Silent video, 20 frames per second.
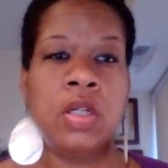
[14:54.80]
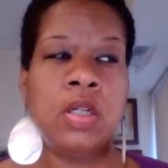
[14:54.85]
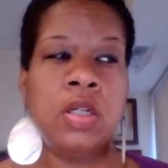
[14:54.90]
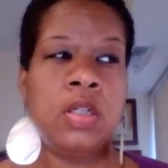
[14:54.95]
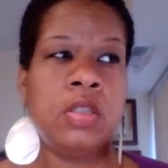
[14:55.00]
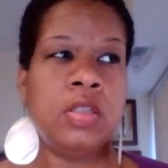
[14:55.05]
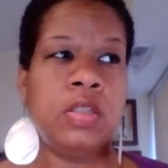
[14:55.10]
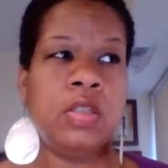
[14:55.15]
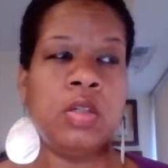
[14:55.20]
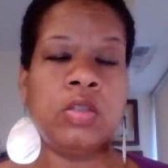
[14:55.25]

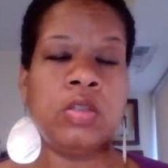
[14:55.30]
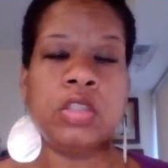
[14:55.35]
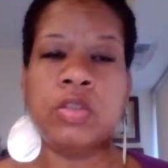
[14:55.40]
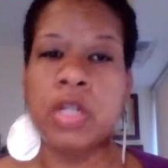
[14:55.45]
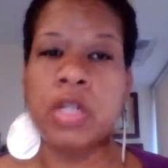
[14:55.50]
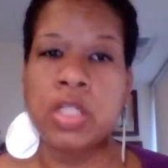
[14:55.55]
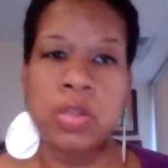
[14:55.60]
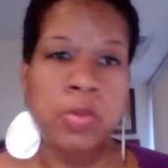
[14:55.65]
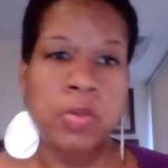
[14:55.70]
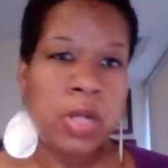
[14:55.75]
you know, strike
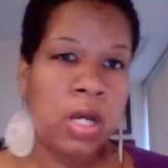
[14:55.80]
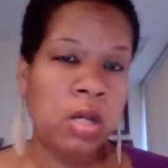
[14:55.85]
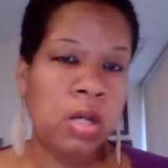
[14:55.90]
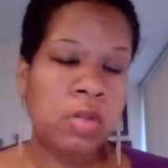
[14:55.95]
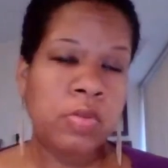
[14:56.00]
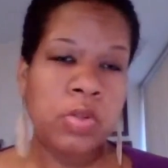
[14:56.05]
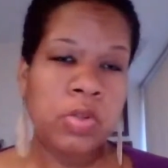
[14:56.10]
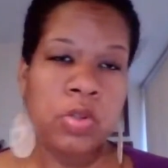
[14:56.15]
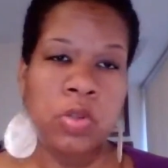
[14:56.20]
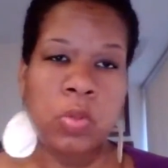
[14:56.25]
you down if
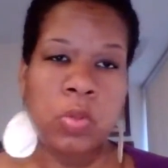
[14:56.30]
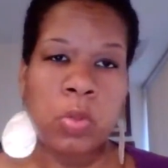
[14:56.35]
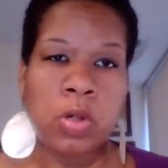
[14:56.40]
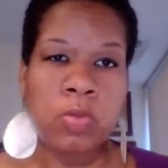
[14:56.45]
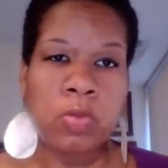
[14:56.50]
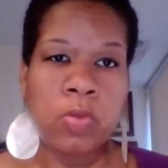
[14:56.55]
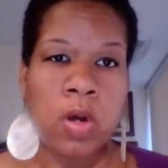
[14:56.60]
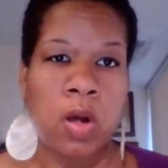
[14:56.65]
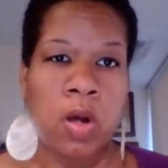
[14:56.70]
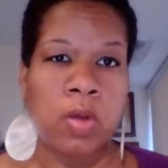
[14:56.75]
you do one
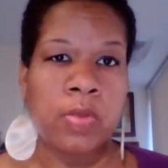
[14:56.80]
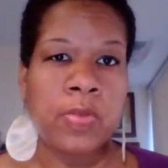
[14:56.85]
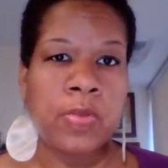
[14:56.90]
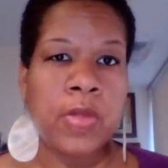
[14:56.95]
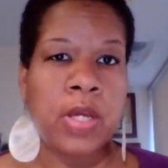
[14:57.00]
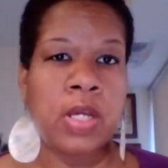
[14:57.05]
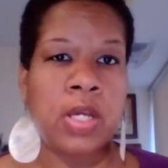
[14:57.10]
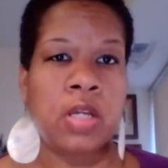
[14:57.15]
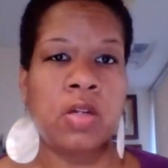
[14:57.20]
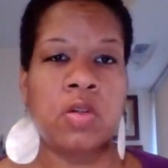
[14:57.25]
wrong
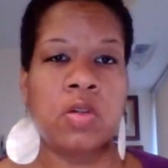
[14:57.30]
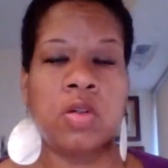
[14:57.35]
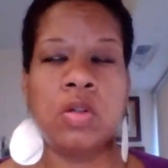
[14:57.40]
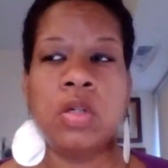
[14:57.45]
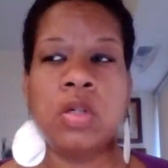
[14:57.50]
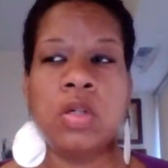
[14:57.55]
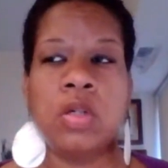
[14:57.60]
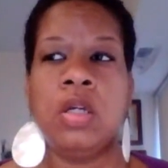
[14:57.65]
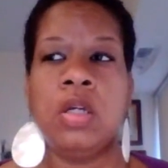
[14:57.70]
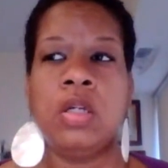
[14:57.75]
thing, or,
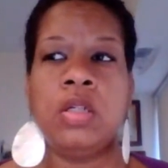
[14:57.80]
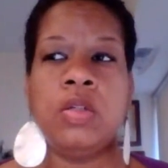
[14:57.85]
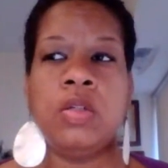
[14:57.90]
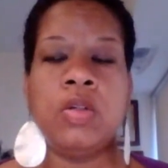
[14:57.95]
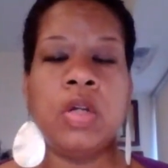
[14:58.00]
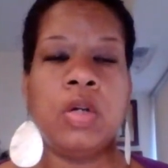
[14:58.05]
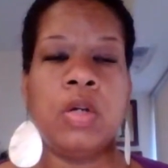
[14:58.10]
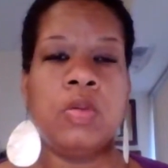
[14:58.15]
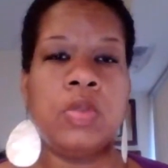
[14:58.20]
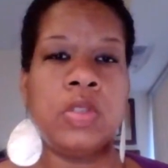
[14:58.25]
you
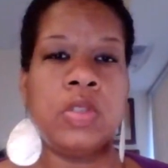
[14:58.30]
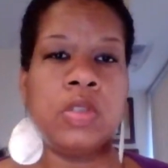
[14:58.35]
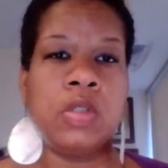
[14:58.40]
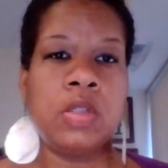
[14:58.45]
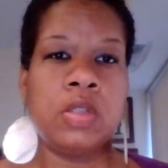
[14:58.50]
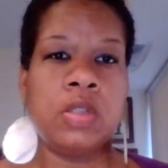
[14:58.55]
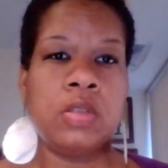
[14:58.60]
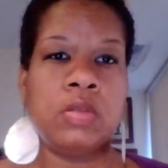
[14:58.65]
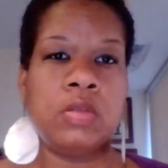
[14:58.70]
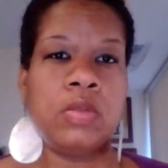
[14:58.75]
know, is going
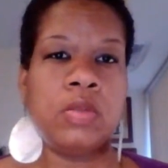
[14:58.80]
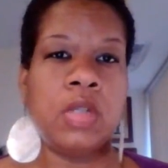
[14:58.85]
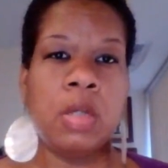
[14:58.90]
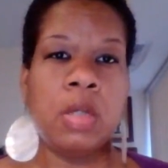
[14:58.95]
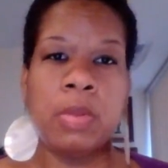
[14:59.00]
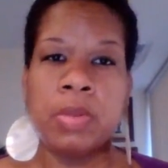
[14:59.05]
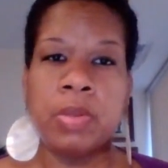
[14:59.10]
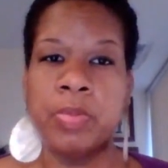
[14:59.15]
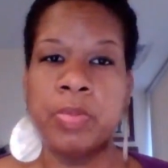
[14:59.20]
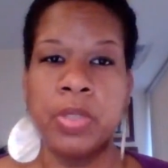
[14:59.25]
to come
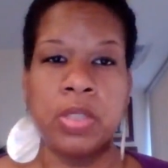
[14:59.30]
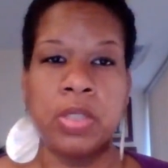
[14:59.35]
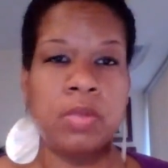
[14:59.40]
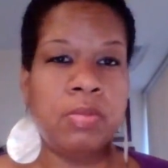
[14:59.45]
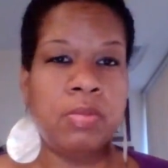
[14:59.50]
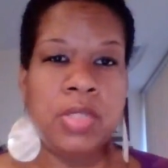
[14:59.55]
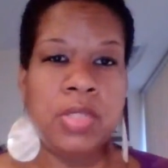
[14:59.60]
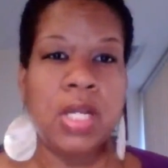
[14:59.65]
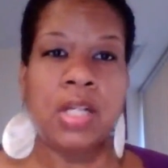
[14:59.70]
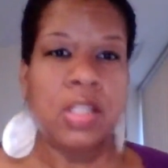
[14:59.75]
up and
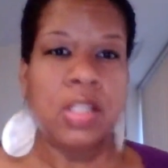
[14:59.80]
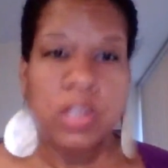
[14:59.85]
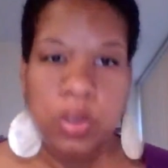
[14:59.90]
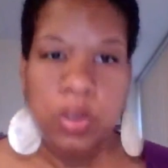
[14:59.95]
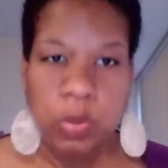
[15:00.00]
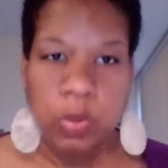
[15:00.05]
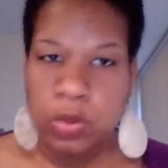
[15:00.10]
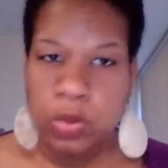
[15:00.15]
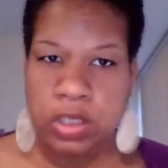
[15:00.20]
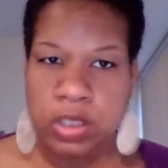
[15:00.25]
yell at you
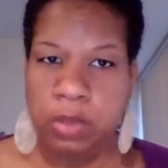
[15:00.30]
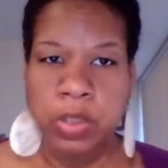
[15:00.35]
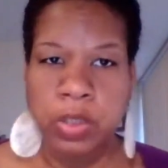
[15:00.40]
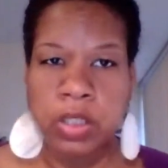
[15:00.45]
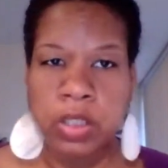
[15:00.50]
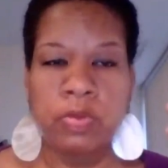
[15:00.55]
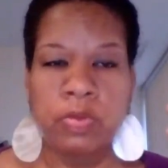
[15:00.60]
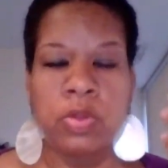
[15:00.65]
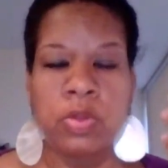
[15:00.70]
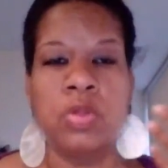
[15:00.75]
or something
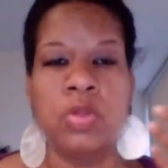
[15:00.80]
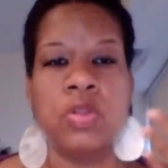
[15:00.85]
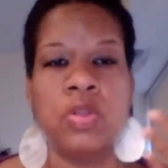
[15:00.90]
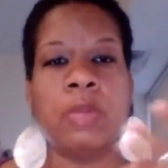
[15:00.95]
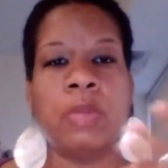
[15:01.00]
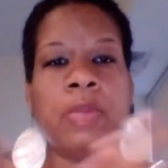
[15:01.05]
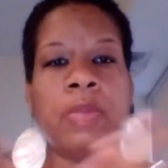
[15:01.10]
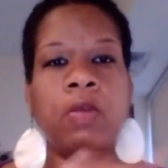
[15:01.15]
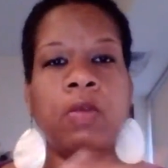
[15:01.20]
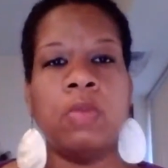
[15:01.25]
if you do something